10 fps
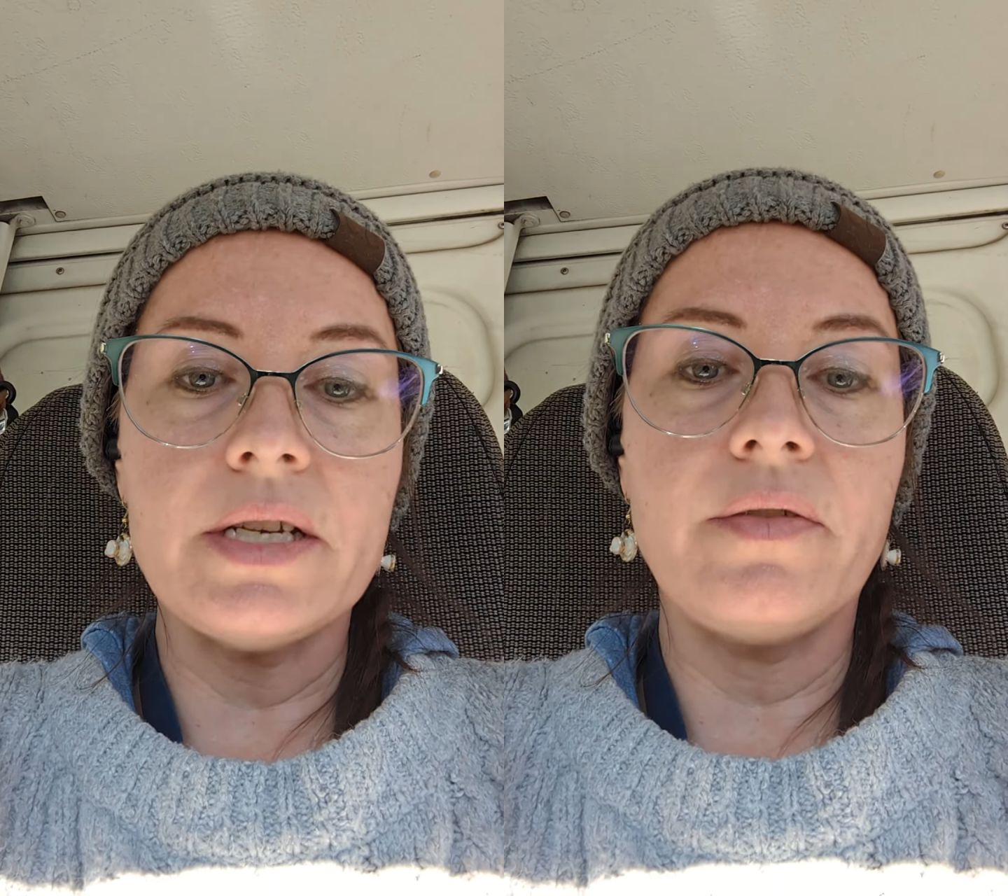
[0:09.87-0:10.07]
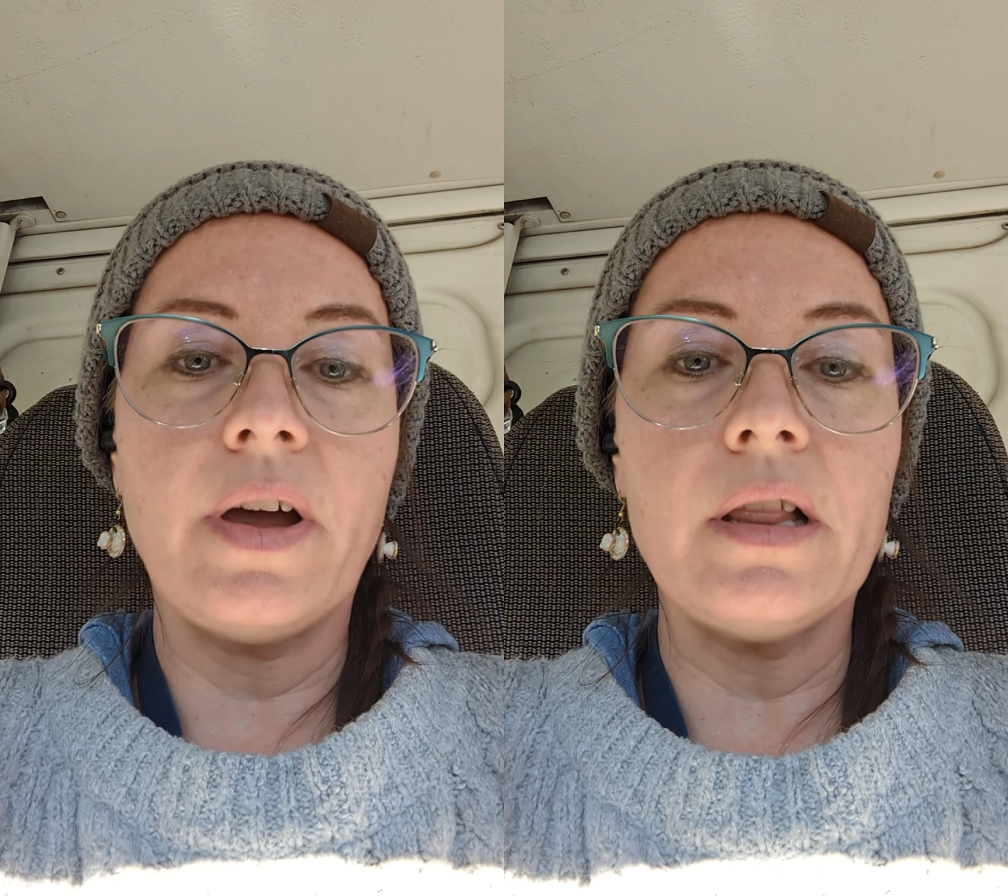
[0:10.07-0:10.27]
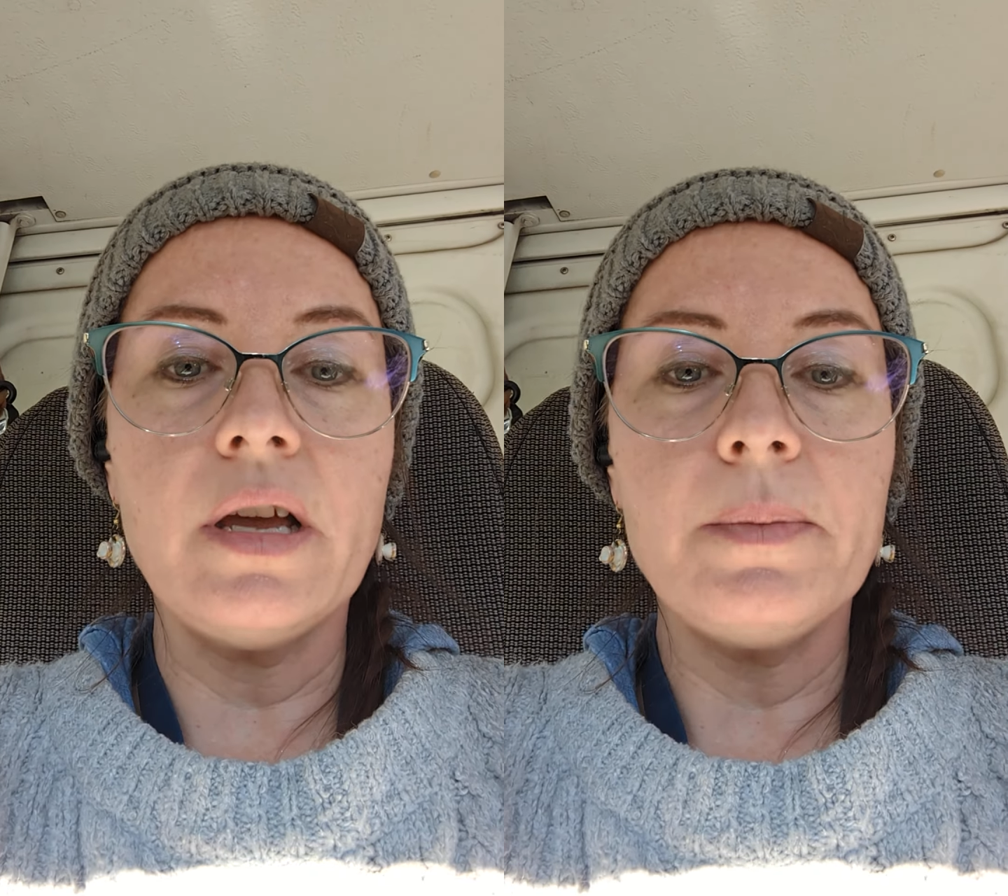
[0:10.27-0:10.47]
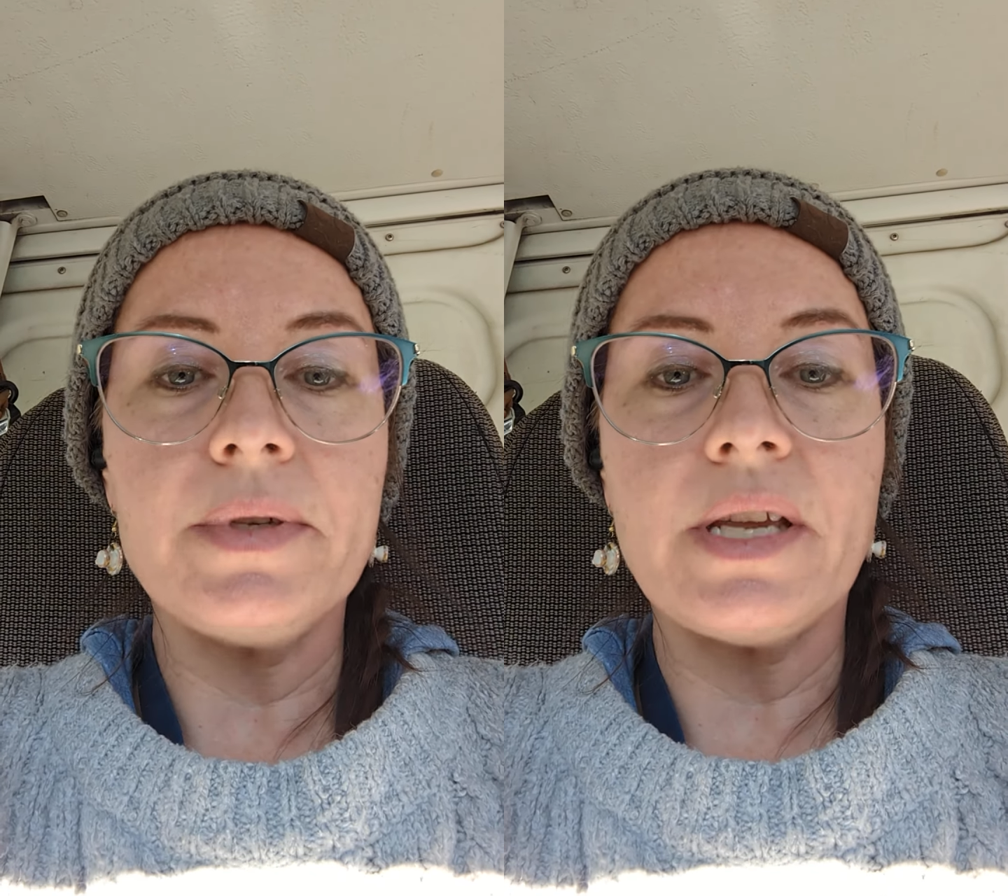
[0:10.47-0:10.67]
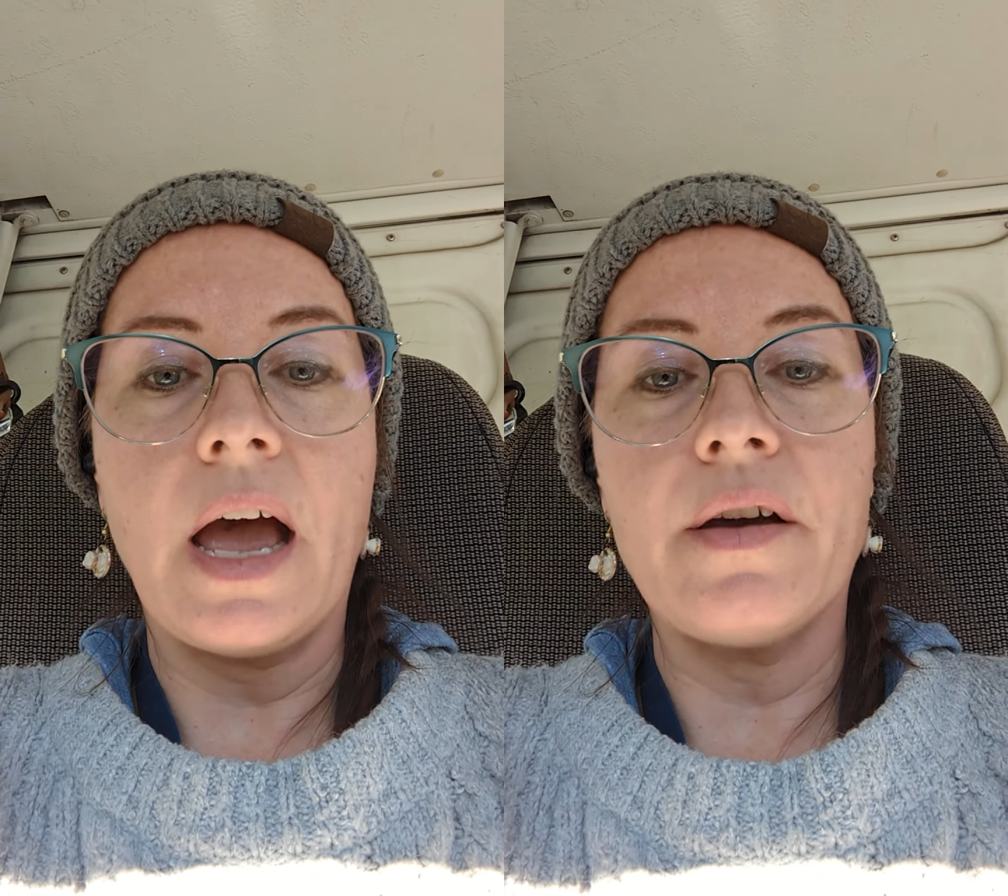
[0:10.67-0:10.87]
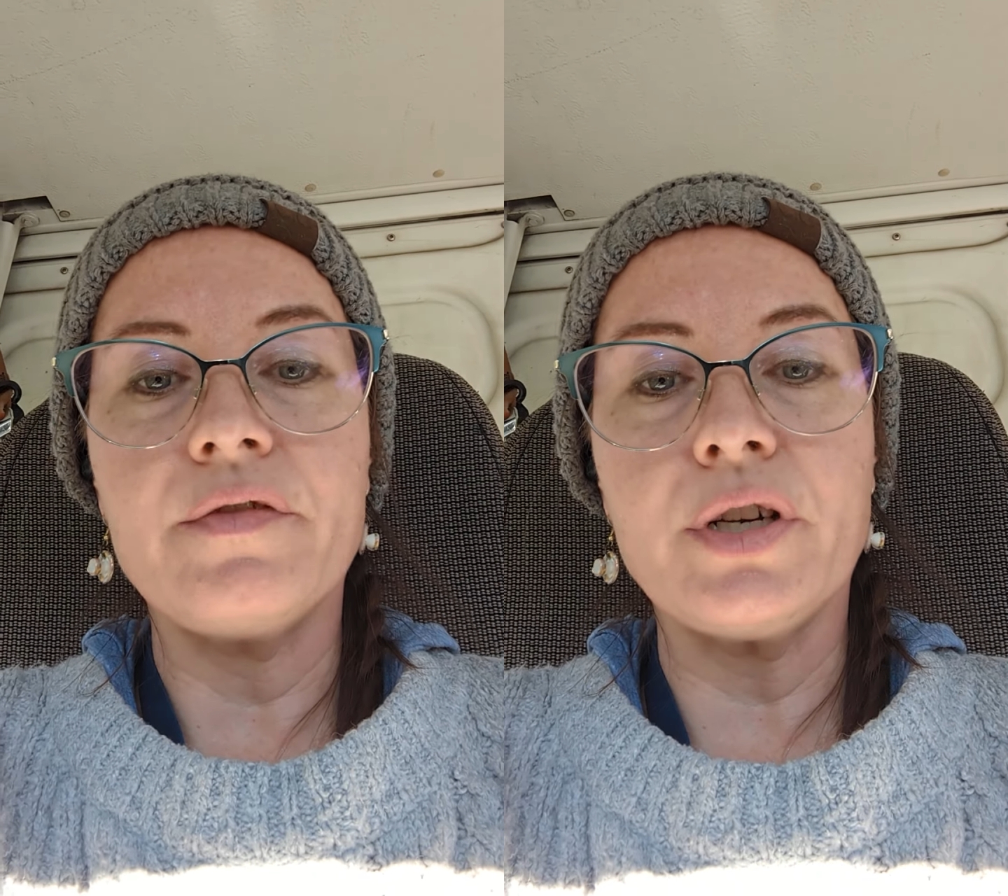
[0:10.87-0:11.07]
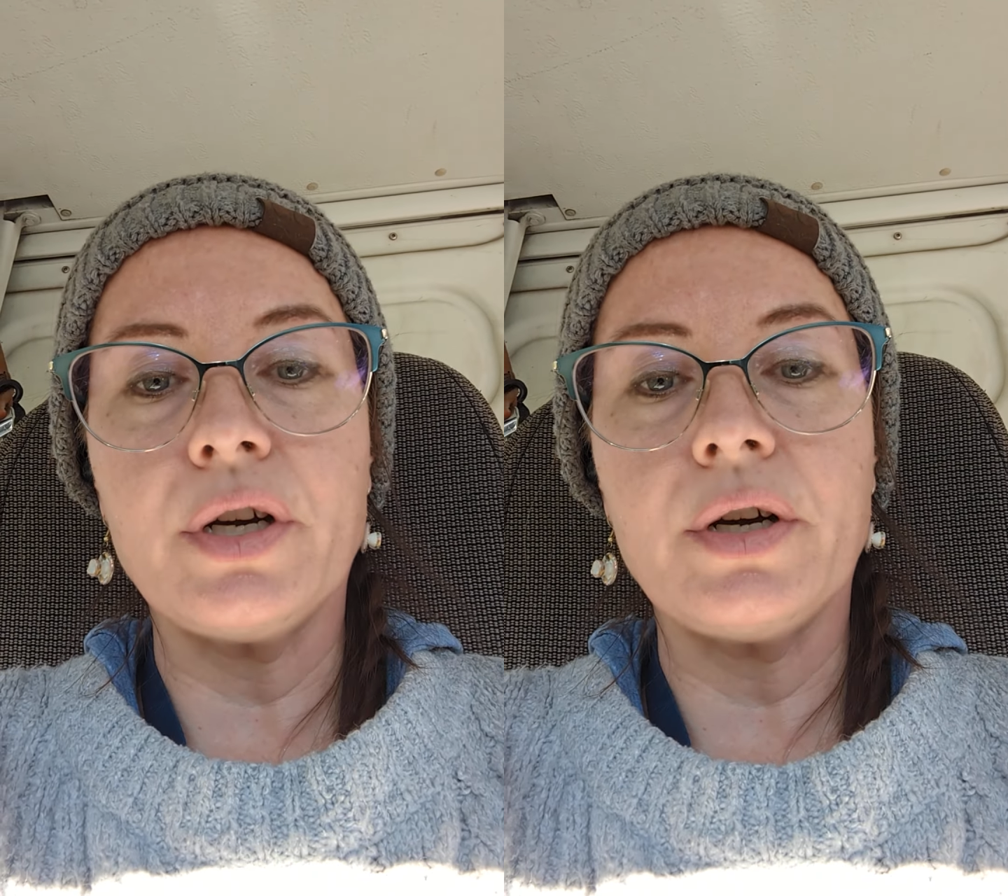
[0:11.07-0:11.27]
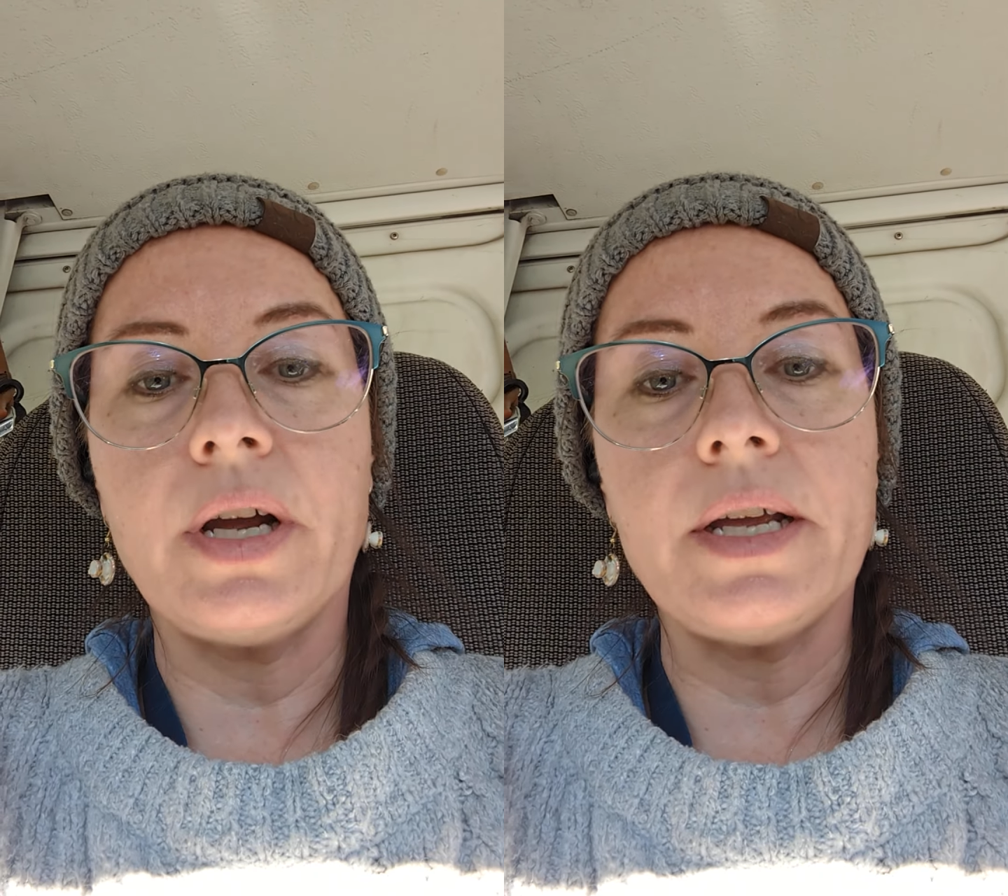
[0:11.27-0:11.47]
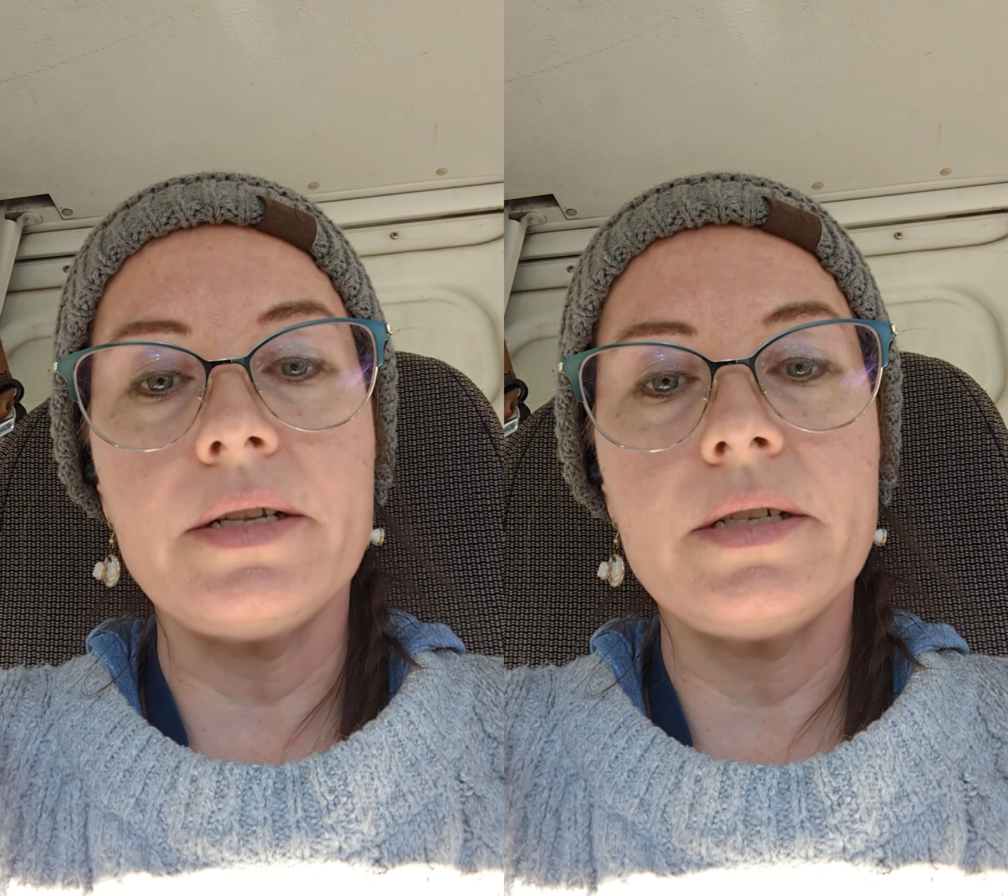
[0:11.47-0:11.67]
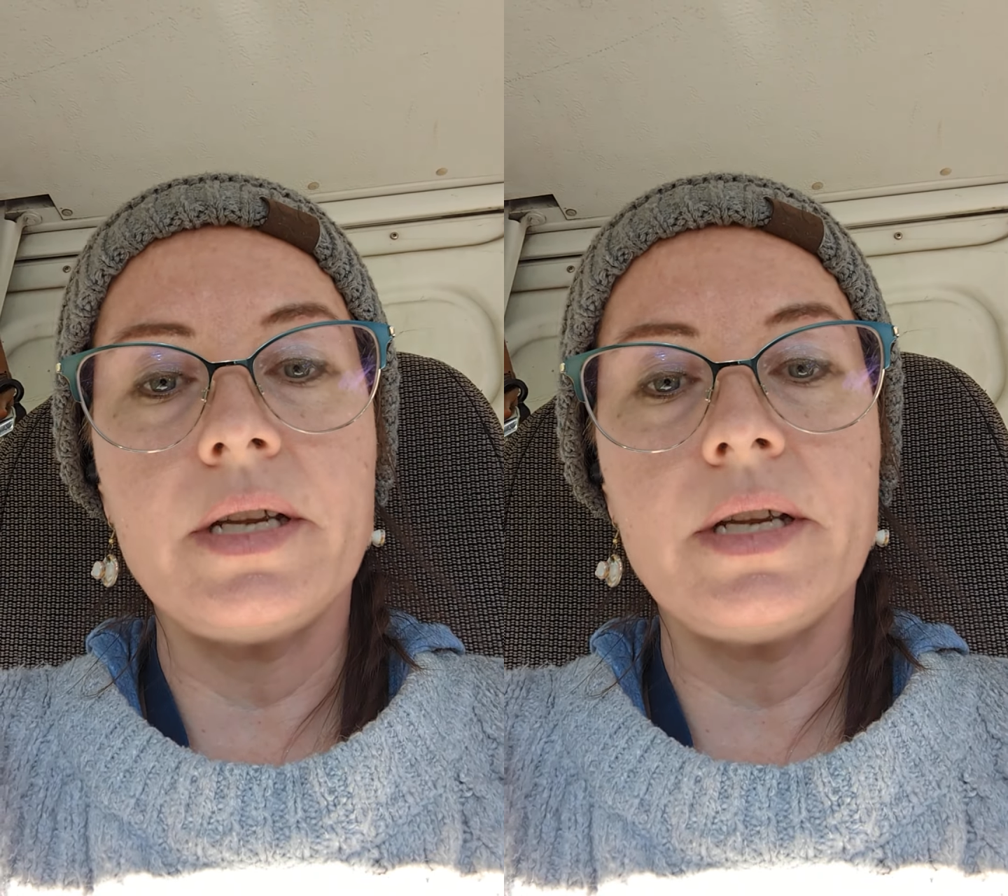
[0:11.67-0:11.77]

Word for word: develops after a